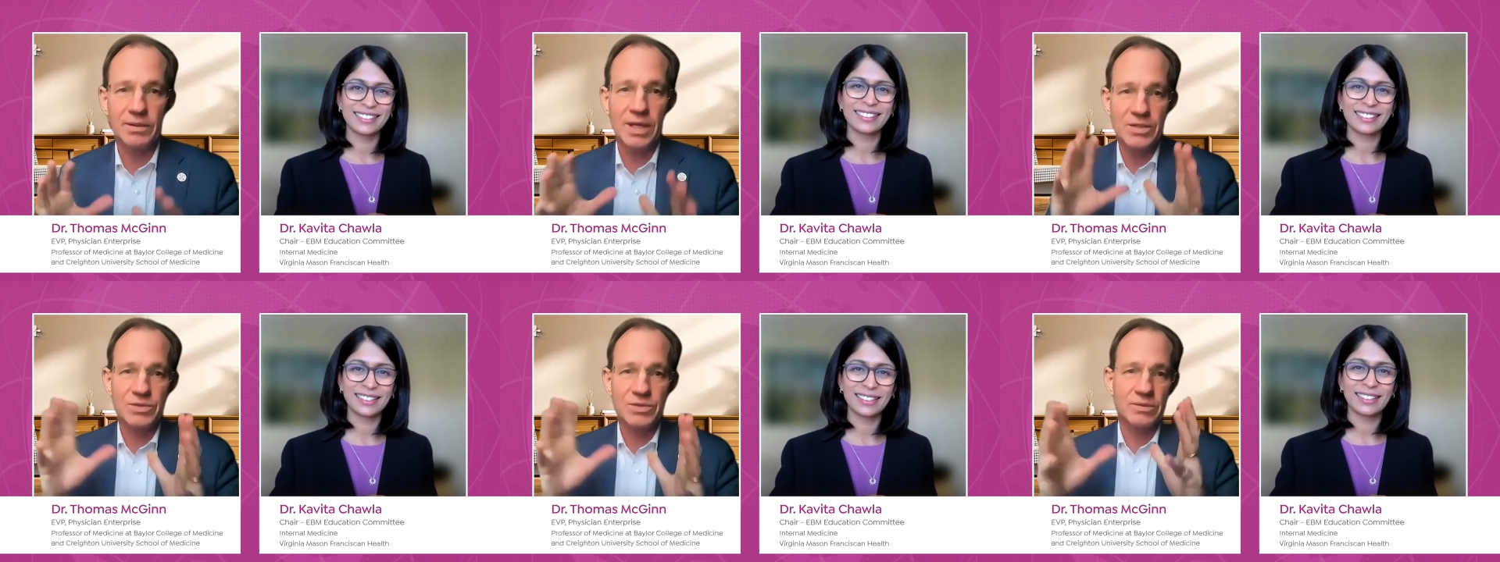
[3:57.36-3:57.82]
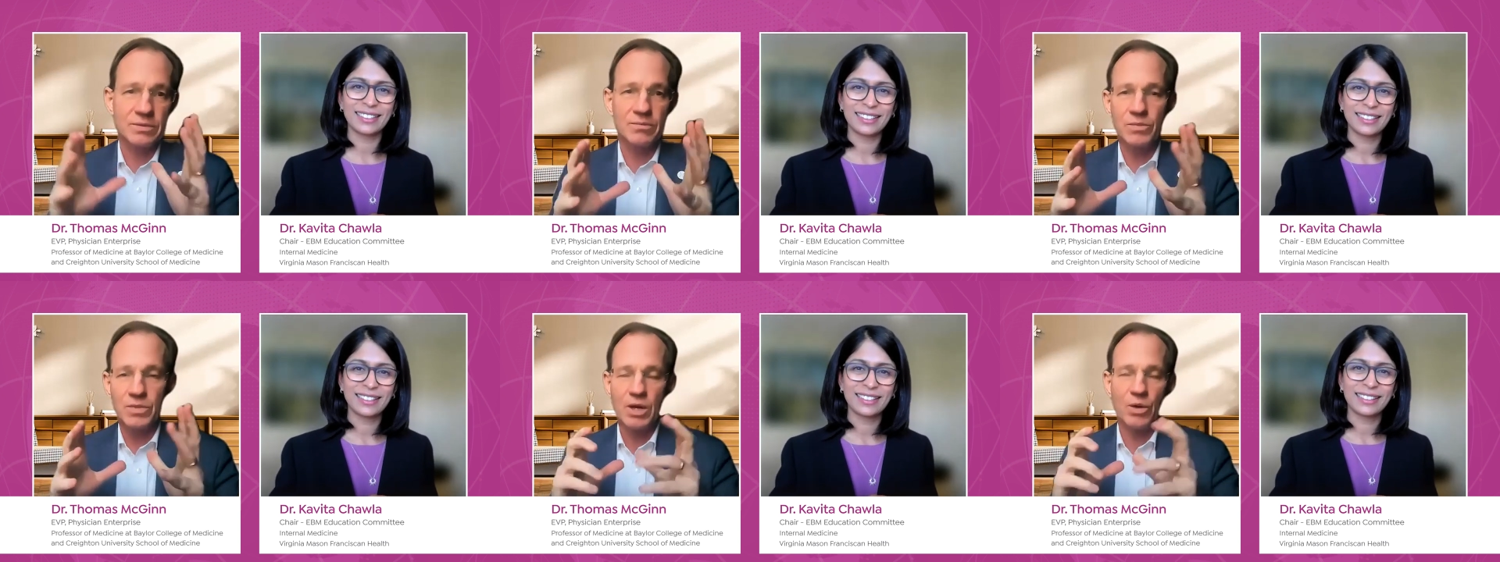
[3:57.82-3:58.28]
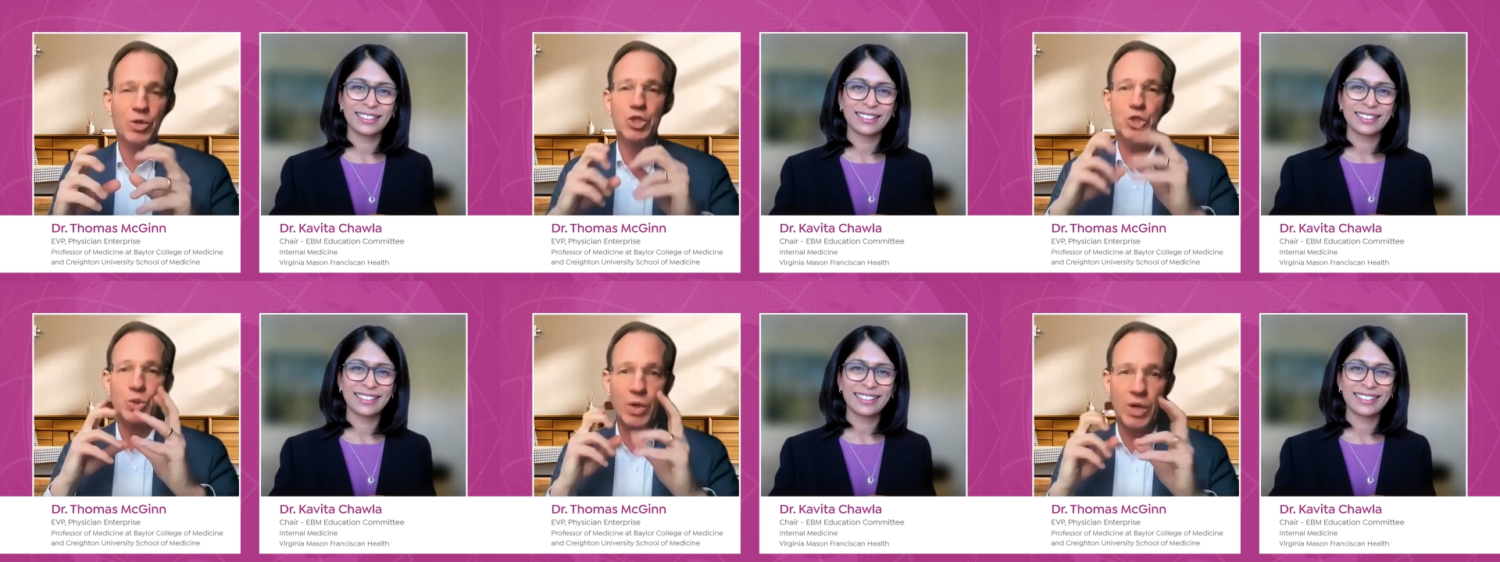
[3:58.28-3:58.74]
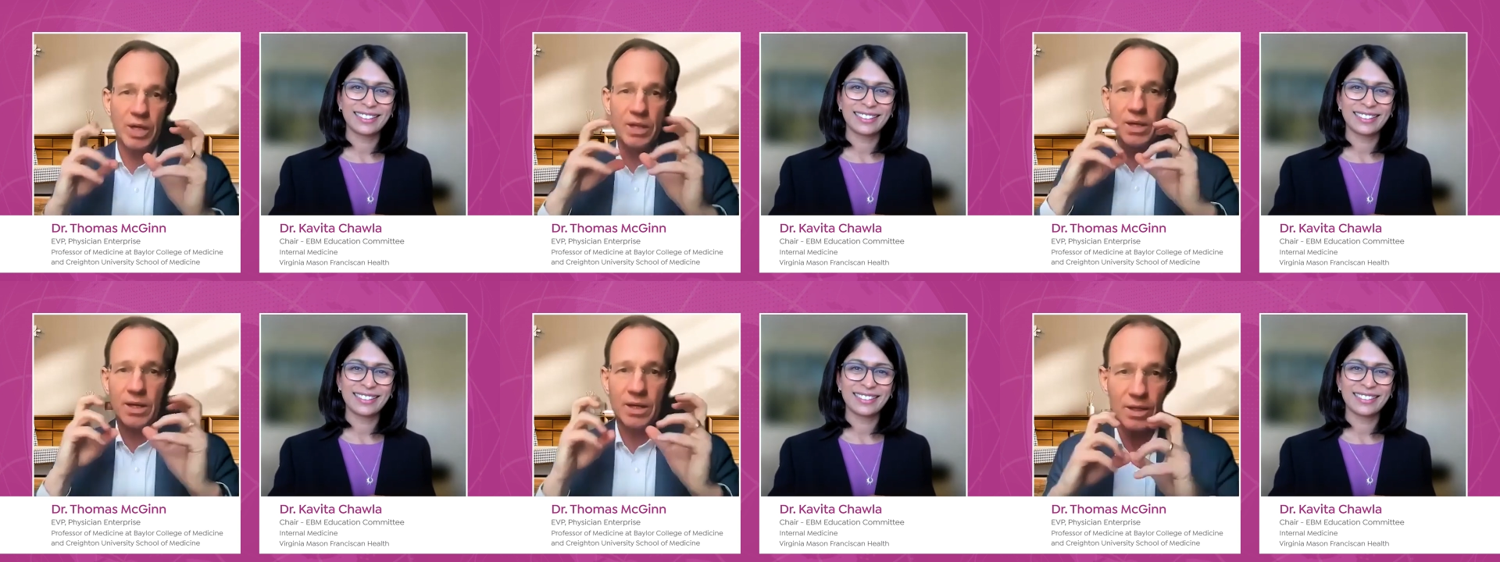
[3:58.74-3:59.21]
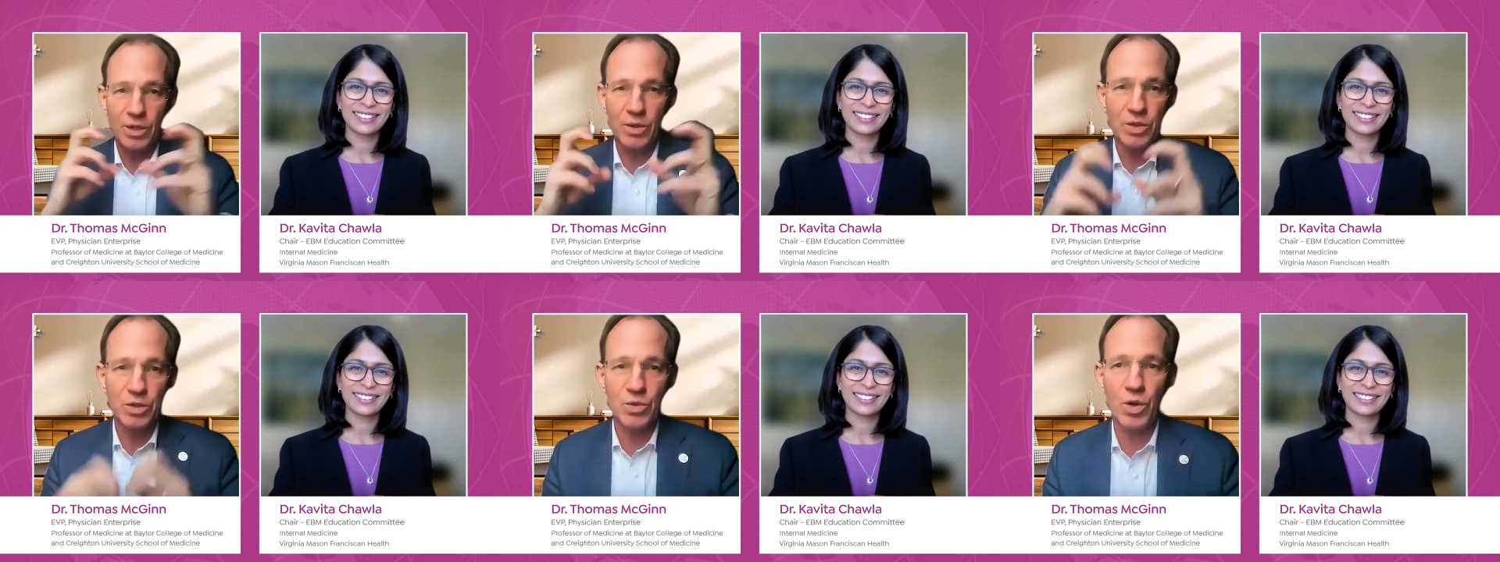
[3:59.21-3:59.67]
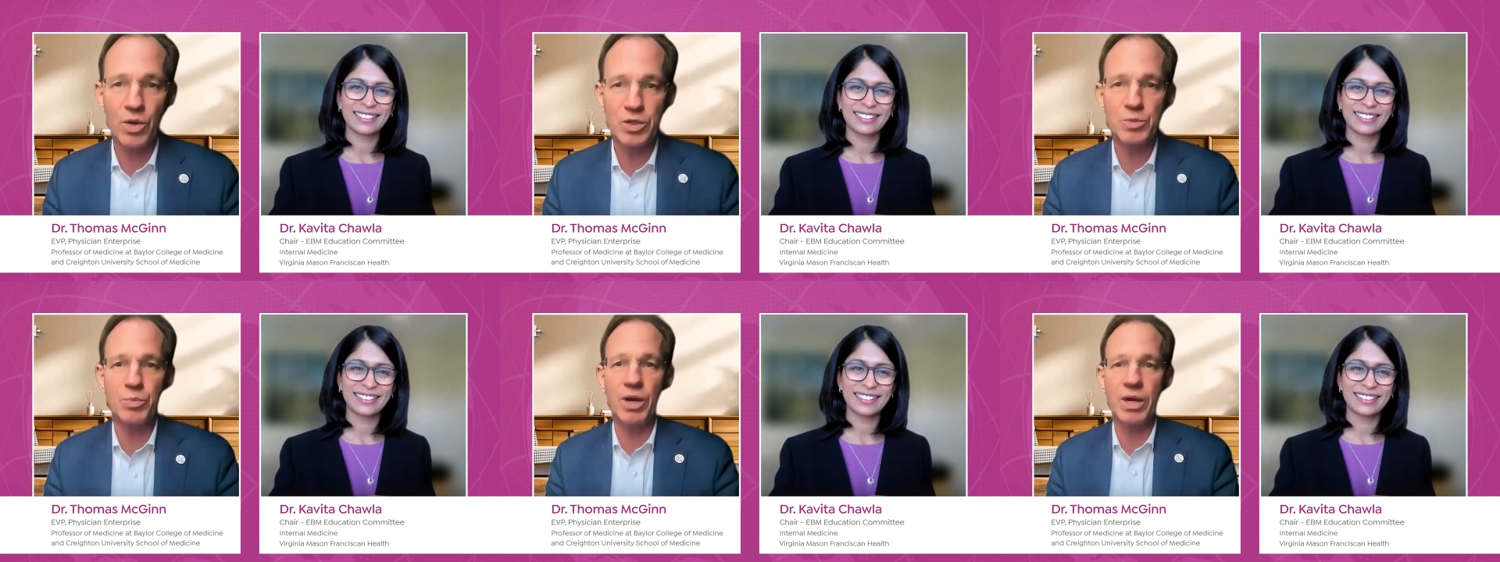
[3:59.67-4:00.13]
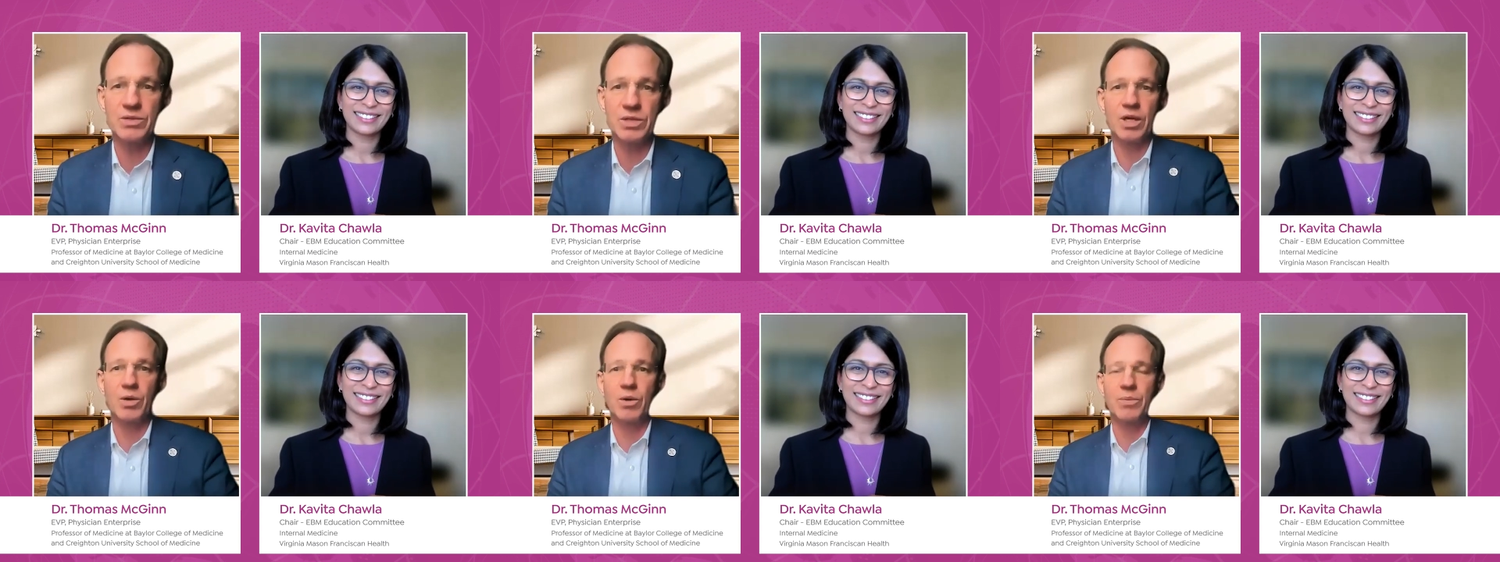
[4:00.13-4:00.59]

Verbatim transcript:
Speaker 1: less, they don't enjoy the, you know, this, all the sprays that go